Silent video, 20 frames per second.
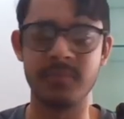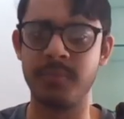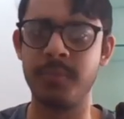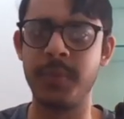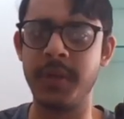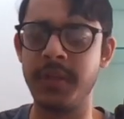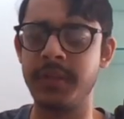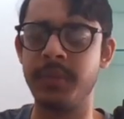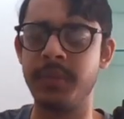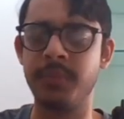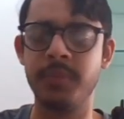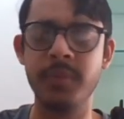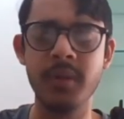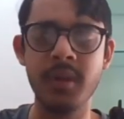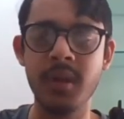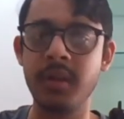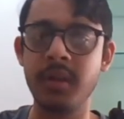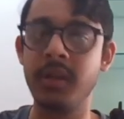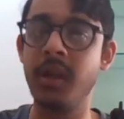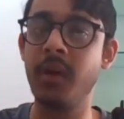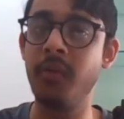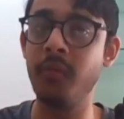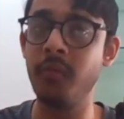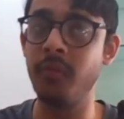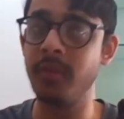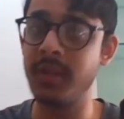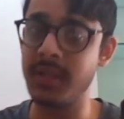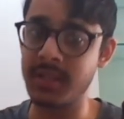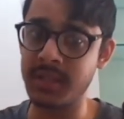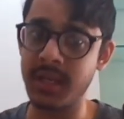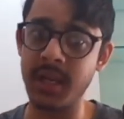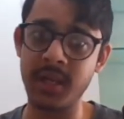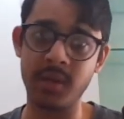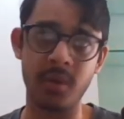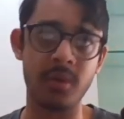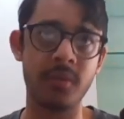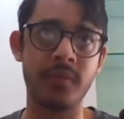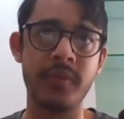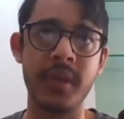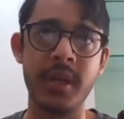Pretty simple. Now let's get
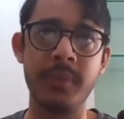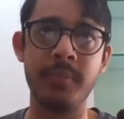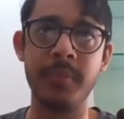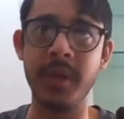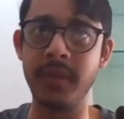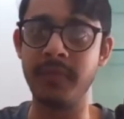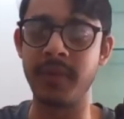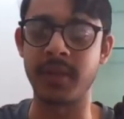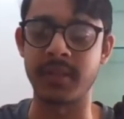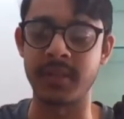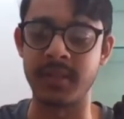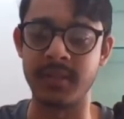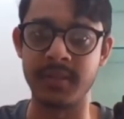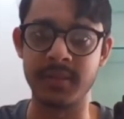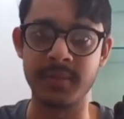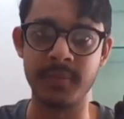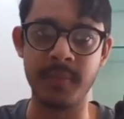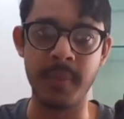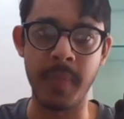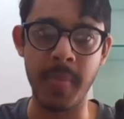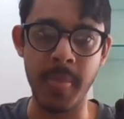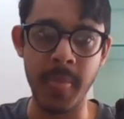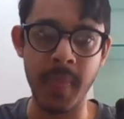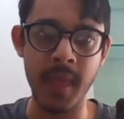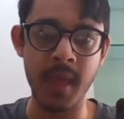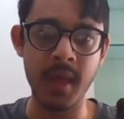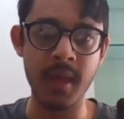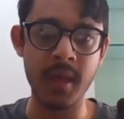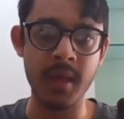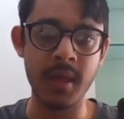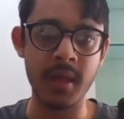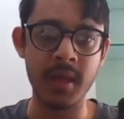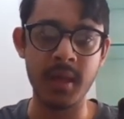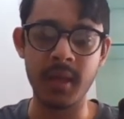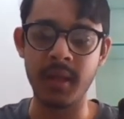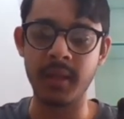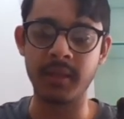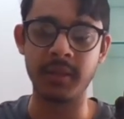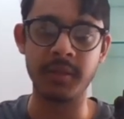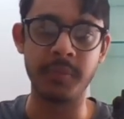all of their prefixes.
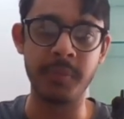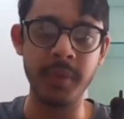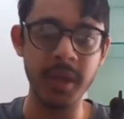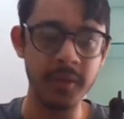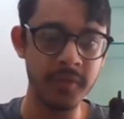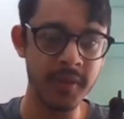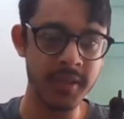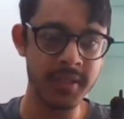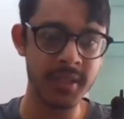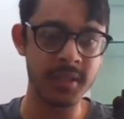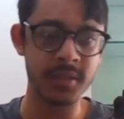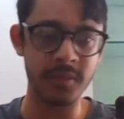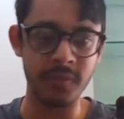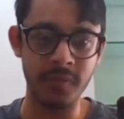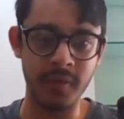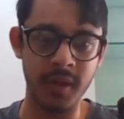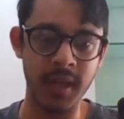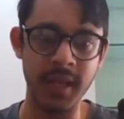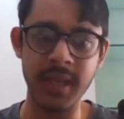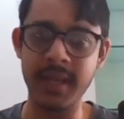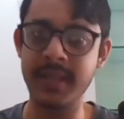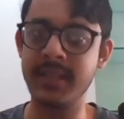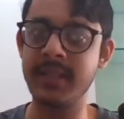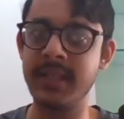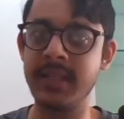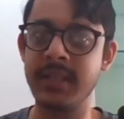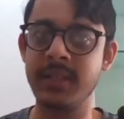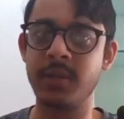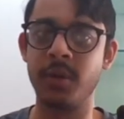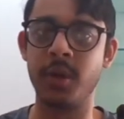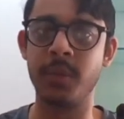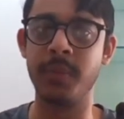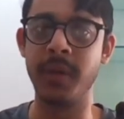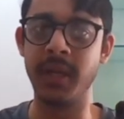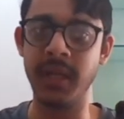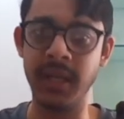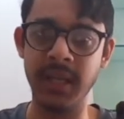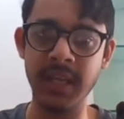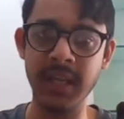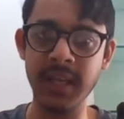Now the prefixes of TSC is going to be
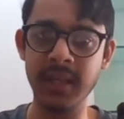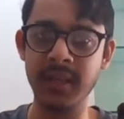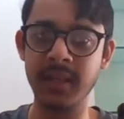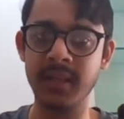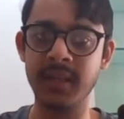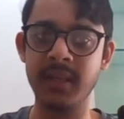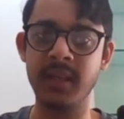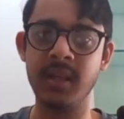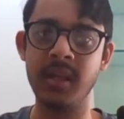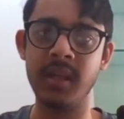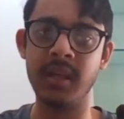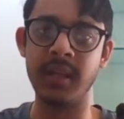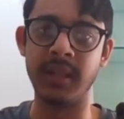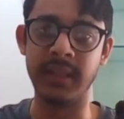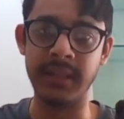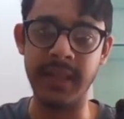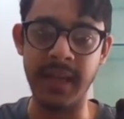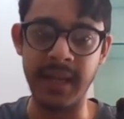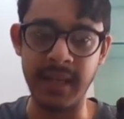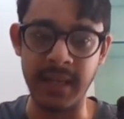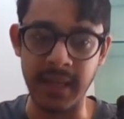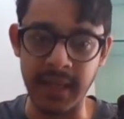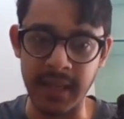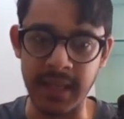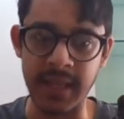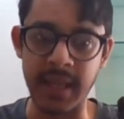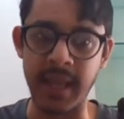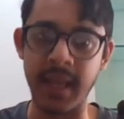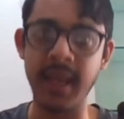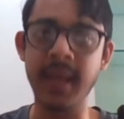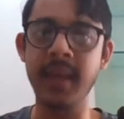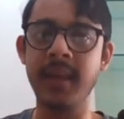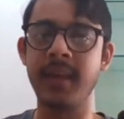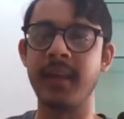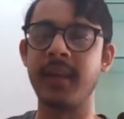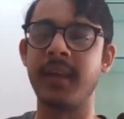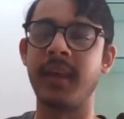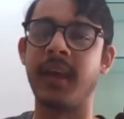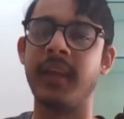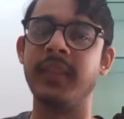T, then TA,
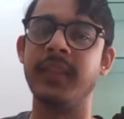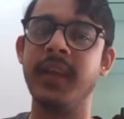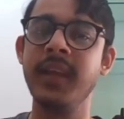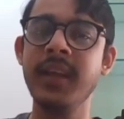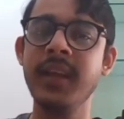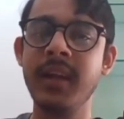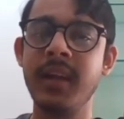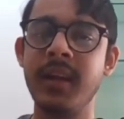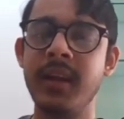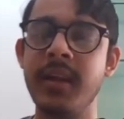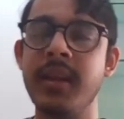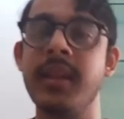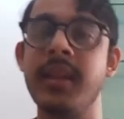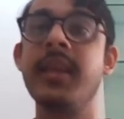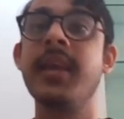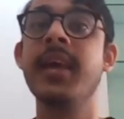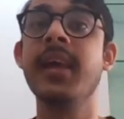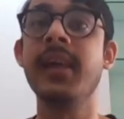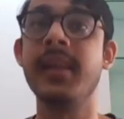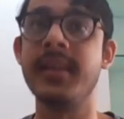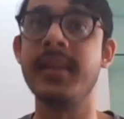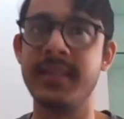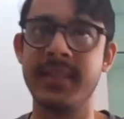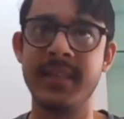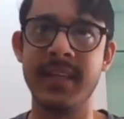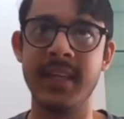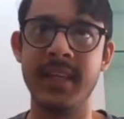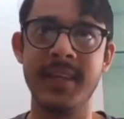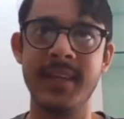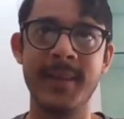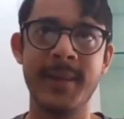and then TAC.